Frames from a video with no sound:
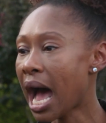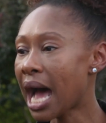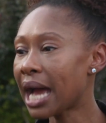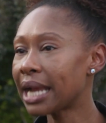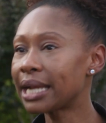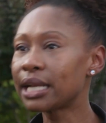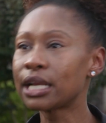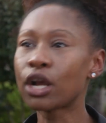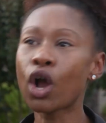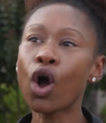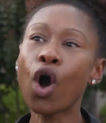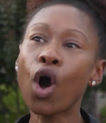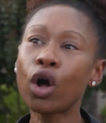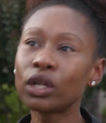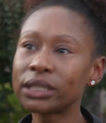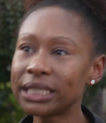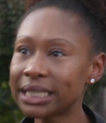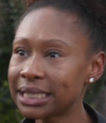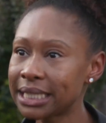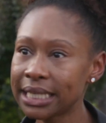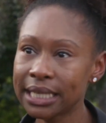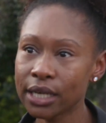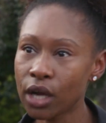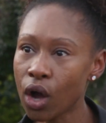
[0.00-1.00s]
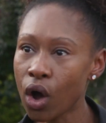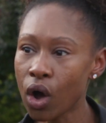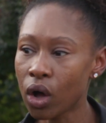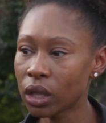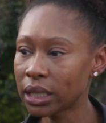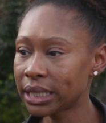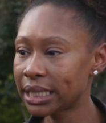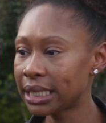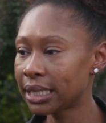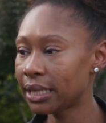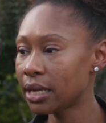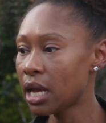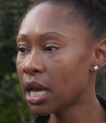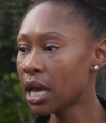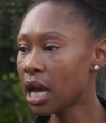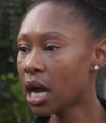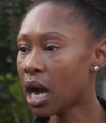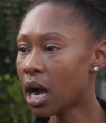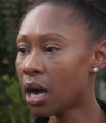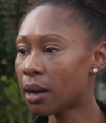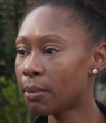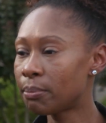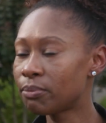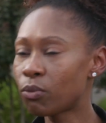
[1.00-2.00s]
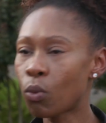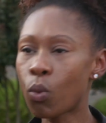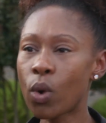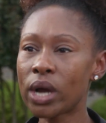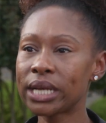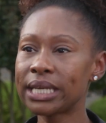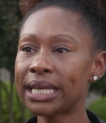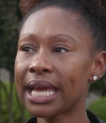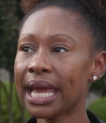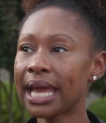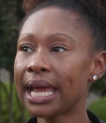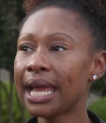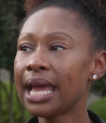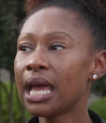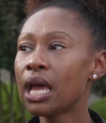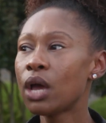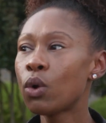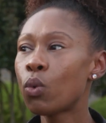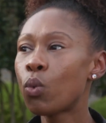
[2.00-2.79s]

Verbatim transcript: I called didn't call in um, one day.